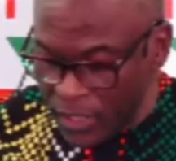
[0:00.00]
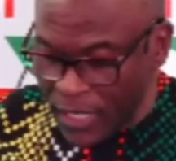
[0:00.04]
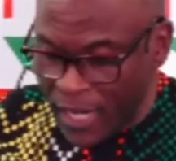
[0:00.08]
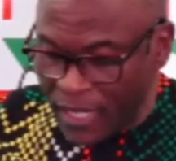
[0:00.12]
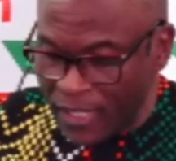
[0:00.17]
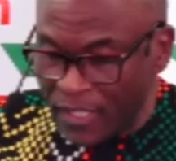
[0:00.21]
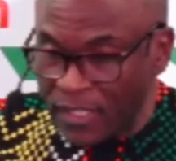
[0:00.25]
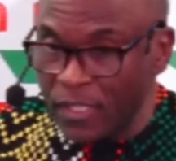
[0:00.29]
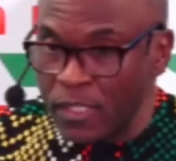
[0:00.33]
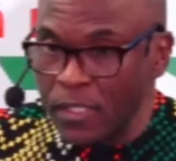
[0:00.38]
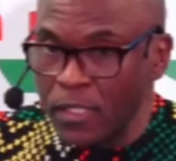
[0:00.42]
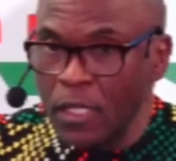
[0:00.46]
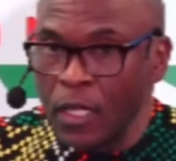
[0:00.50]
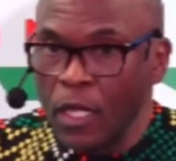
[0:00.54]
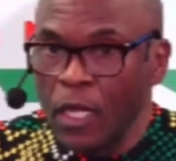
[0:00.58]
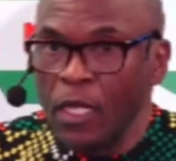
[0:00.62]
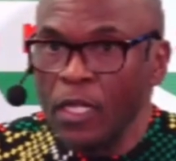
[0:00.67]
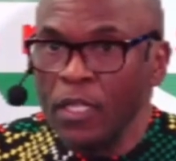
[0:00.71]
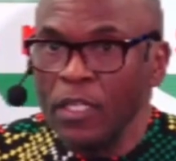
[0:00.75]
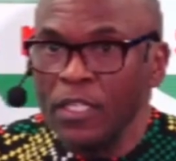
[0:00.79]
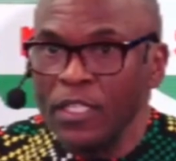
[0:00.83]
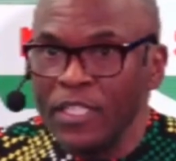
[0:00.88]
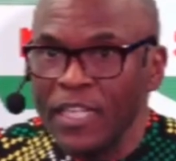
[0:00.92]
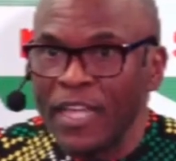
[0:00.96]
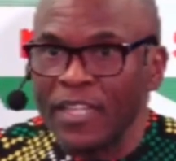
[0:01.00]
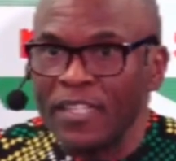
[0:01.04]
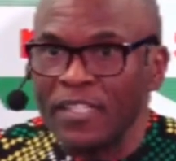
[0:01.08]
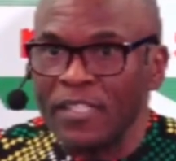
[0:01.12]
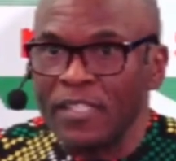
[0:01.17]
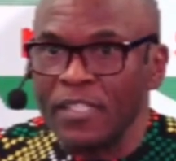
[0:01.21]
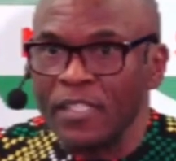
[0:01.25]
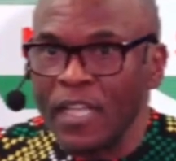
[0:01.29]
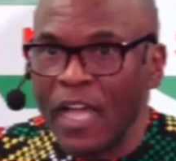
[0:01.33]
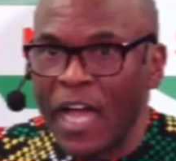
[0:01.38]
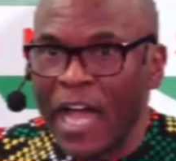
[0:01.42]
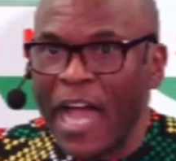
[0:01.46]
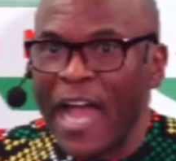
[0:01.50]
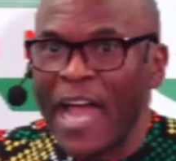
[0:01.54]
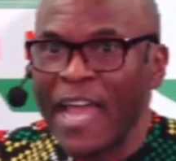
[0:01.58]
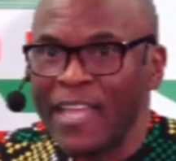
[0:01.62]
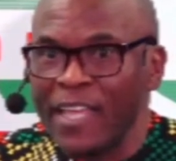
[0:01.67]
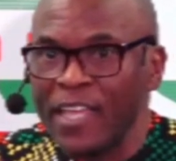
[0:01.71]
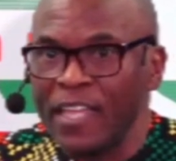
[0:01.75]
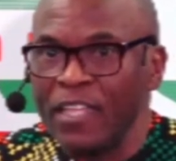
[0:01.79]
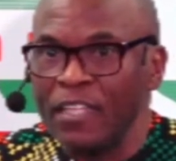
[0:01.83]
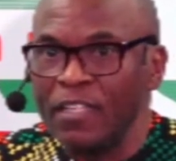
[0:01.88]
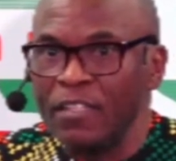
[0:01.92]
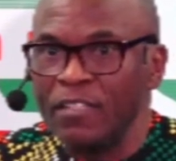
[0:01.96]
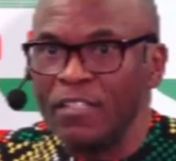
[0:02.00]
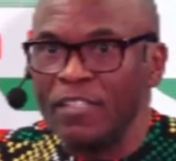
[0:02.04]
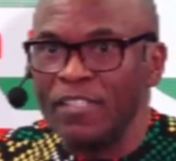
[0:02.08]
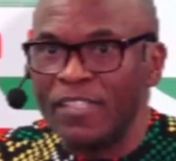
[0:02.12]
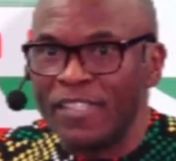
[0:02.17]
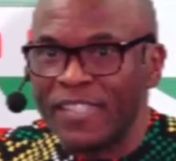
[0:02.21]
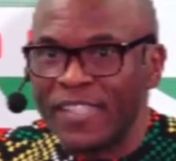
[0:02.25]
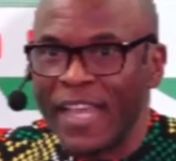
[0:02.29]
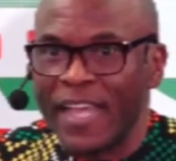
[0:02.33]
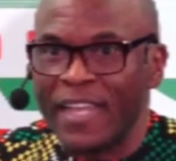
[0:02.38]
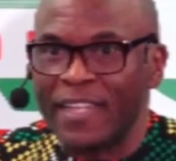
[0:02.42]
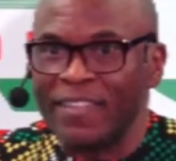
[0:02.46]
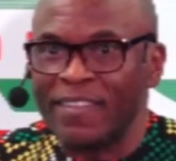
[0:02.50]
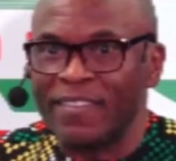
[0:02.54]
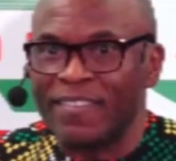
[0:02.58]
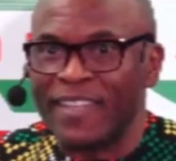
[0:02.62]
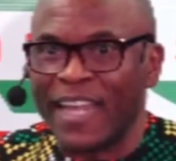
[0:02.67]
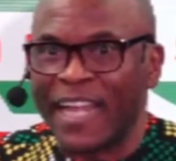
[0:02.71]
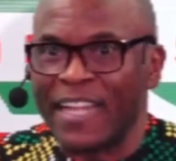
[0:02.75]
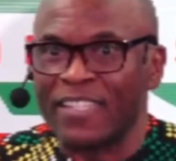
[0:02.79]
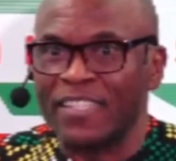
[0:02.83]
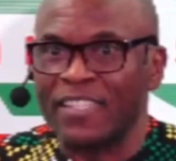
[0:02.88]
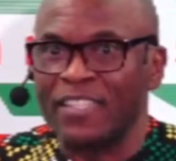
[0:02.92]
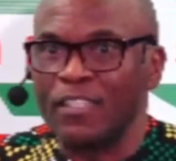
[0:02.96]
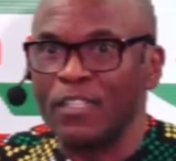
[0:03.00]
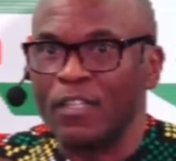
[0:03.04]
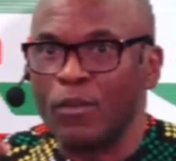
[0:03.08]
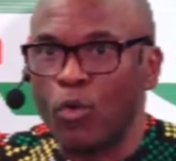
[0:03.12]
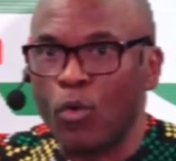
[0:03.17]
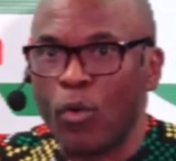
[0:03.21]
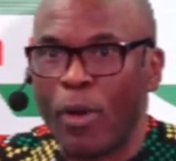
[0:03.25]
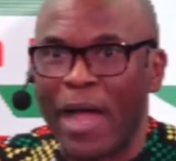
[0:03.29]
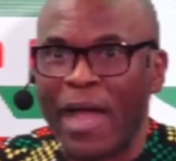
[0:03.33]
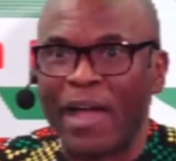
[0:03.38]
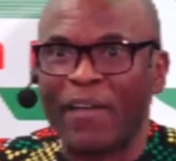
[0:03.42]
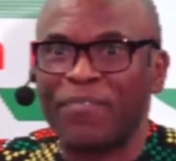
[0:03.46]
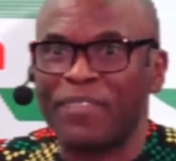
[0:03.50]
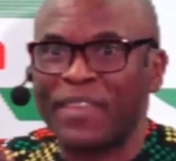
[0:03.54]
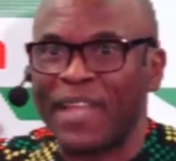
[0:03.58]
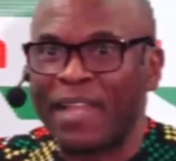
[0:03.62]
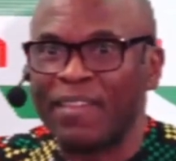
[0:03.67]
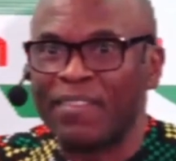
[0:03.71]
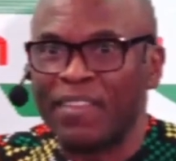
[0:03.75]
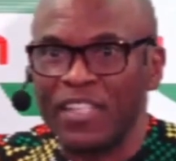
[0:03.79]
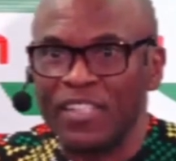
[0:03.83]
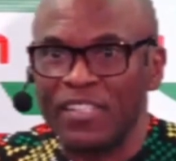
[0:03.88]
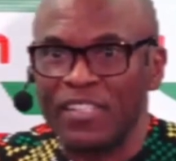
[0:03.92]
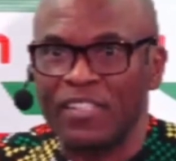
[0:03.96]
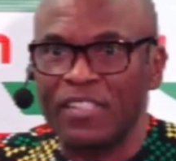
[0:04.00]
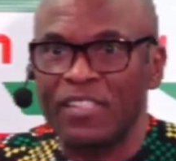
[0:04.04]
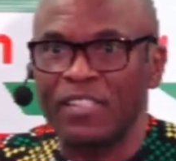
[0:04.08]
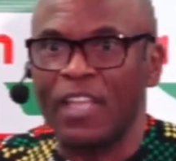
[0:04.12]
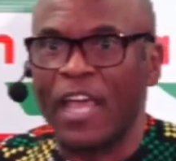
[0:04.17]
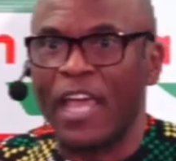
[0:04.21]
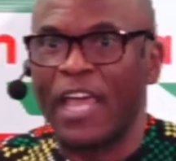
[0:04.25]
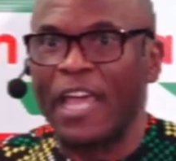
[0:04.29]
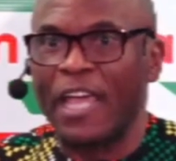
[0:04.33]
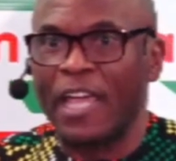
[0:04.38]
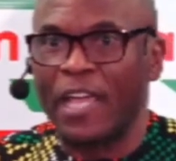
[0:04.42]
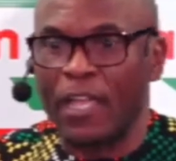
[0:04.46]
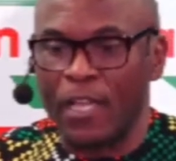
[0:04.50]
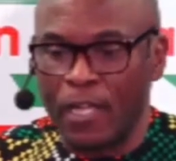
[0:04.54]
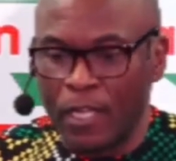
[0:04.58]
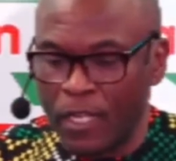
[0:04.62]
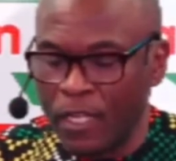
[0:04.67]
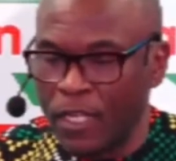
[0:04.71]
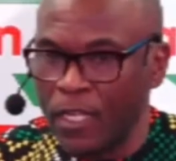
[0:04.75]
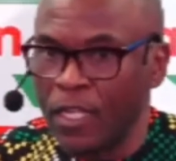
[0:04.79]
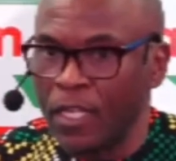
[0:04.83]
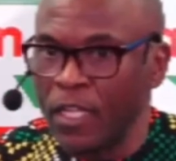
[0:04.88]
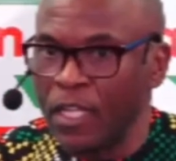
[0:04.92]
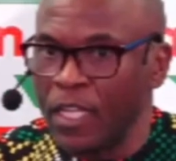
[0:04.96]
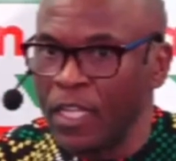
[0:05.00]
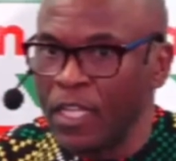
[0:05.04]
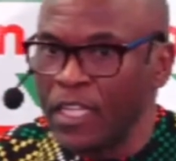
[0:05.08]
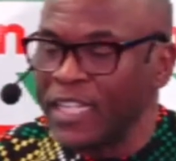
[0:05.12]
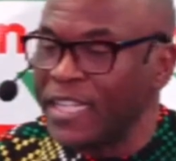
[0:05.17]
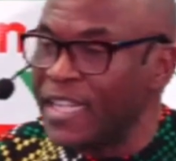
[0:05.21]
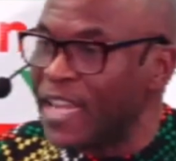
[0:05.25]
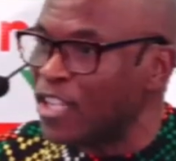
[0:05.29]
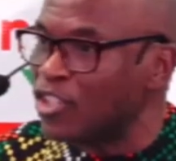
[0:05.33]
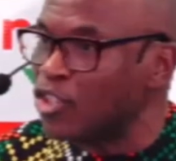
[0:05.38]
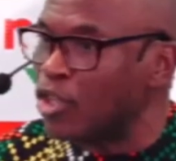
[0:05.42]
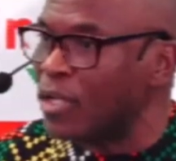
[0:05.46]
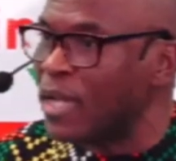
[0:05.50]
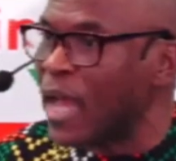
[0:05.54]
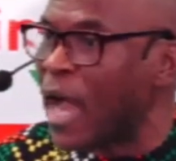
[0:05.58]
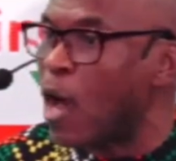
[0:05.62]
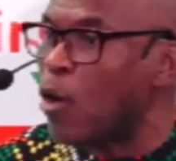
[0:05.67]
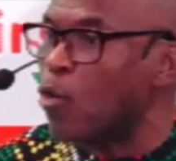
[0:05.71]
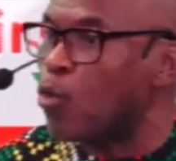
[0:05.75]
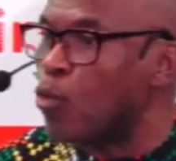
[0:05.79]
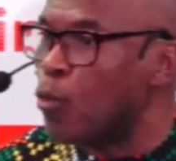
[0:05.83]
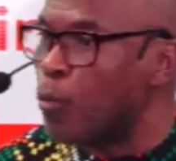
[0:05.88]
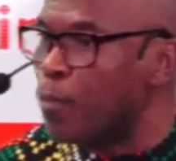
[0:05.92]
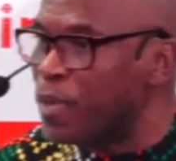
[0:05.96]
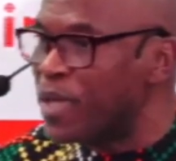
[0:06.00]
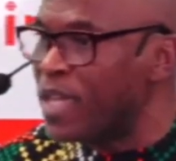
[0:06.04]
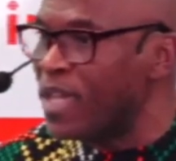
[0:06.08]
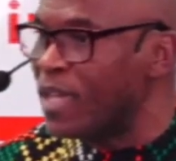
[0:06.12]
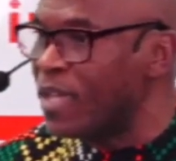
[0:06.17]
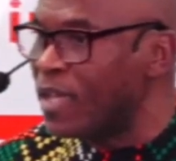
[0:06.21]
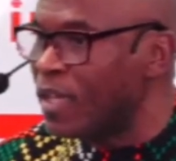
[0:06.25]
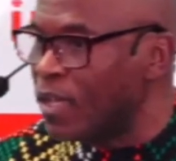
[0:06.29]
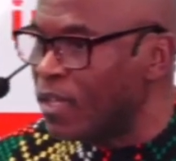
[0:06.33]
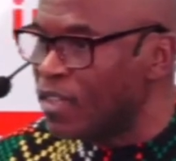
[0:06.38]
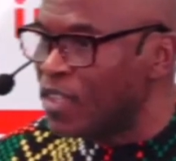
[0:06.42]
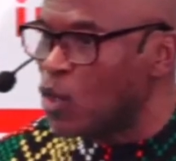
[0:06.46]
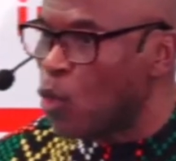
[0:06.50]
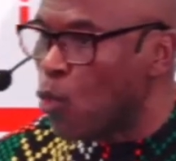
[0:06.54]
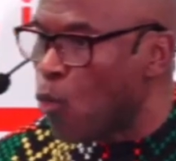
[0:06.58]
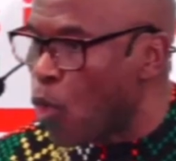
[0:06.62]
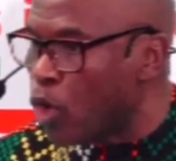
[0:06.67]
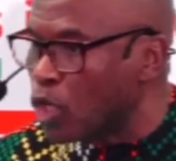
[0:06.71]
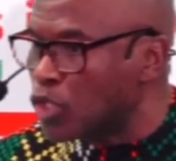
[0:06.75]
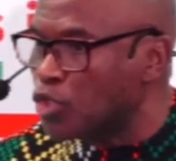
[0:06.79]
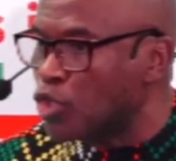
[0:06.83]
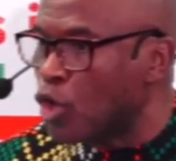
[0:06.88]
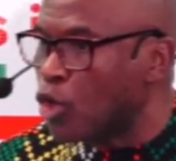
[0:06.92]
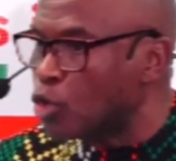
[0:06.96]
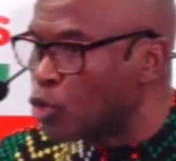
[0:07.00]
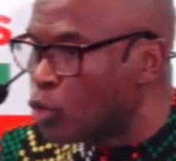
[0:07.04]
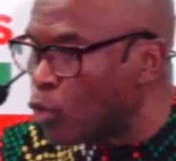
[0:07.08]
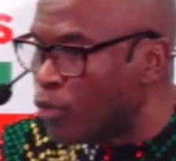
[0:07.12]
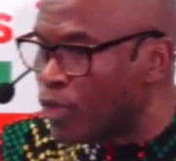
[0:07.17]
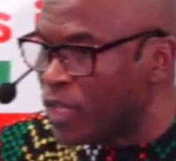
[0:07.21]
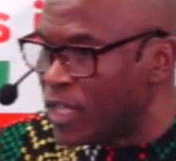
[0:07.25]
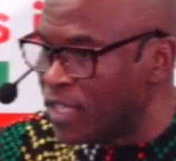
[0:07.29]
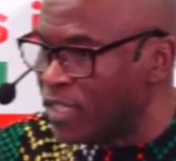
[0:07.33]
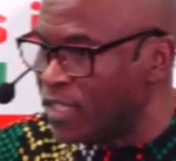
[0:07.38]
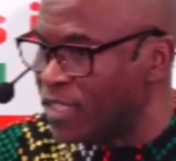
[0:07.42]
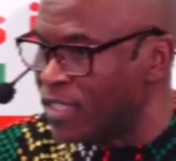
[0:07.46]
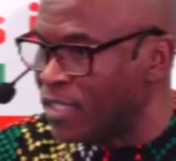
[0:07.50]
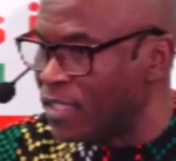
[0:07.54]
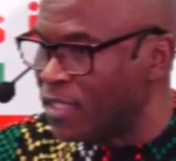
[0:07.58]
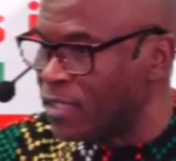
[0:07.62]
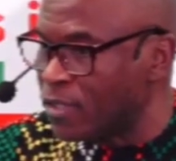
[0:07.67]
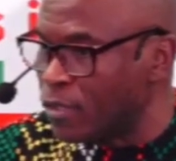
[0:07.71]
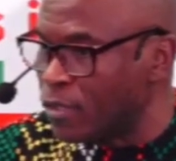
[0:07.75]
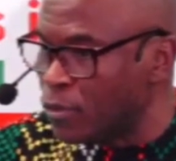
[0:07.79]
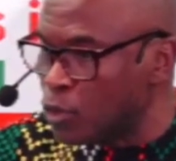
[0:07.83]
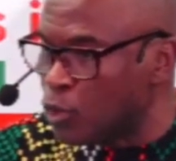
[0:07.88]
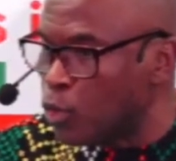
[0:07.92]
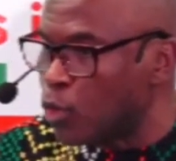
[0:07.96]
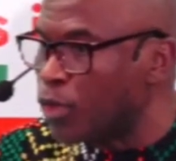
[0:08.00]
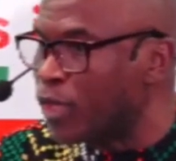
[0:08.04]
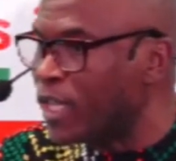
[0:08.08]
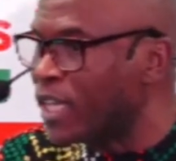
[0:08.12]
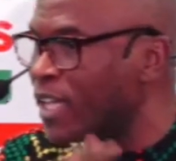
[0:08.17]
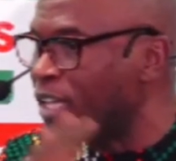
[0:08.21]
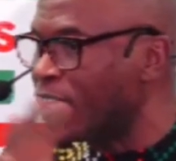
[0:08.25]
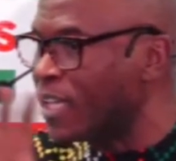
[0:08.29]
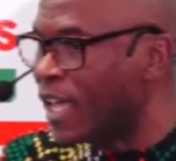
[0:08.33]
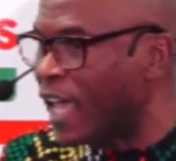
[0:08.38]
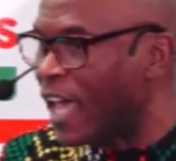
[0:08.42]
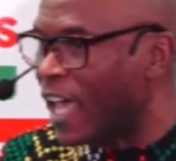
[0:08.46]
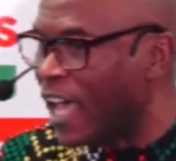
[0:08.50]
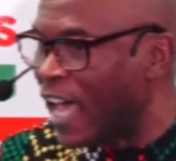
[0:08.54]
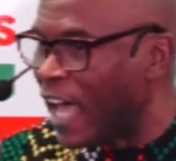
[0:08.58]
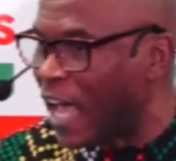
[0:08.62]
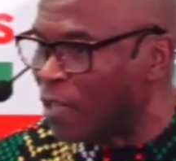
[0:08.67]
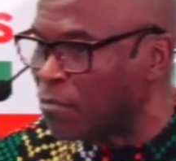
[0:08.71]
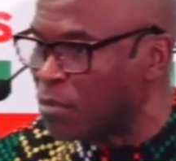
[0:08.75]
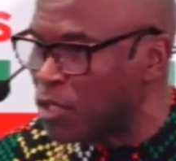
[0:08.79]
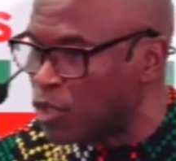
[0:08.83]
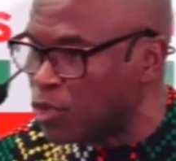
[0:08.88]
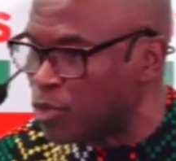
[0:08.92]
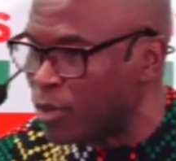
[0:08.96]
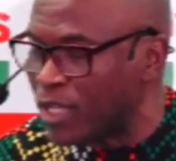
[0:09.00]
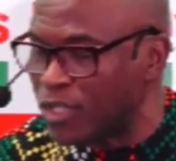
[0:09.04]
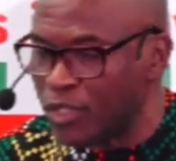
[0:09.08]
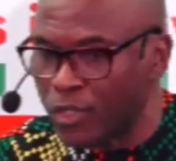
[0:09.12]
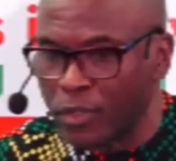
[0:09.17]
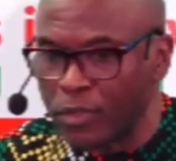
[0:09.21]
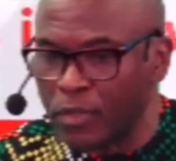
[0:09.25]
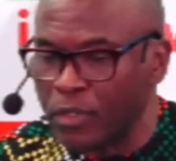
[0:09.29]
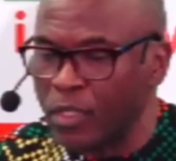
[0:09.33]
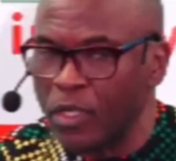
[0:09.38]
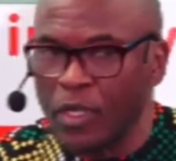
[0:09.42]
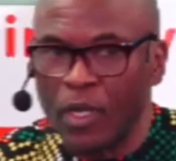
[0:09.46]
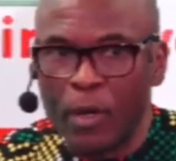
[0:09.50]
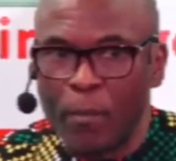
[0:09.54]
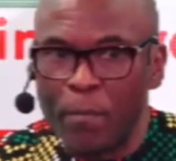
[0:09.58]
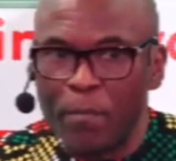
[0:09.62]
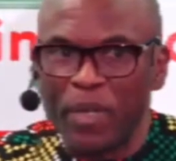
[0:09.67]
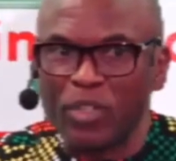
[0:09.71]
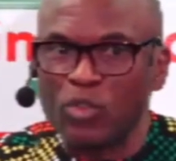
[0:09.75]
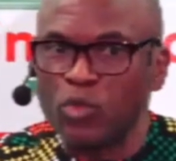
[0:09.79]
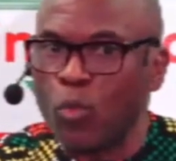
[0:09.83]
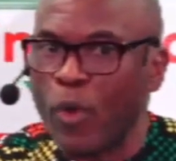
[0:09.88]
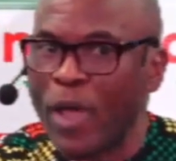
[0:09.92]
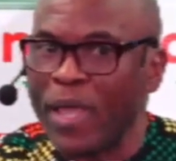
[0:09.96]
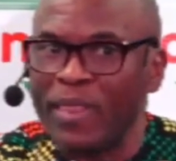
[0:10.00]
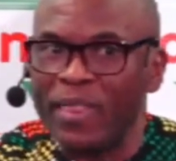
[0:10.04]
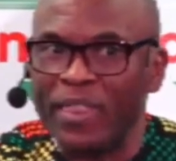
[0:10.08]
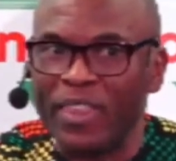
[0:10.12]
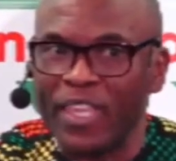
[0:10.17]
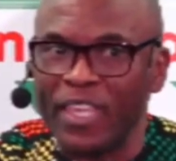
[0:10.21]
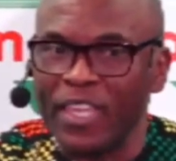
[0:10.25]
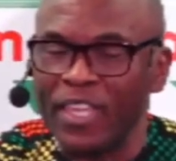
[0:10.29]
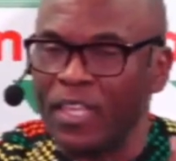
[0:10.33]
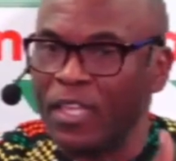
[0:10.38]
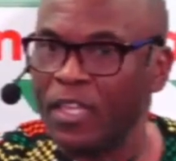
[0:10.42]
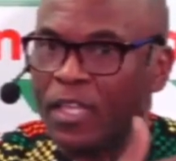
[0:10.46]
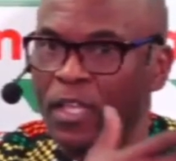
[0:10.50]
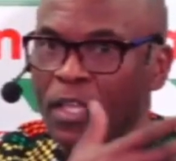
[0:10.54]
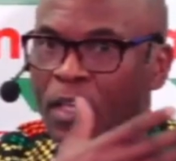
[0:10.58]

yes. That. Yes. I Said that after this uh, election, I will be the watchdog to this to the uh, administration. But when the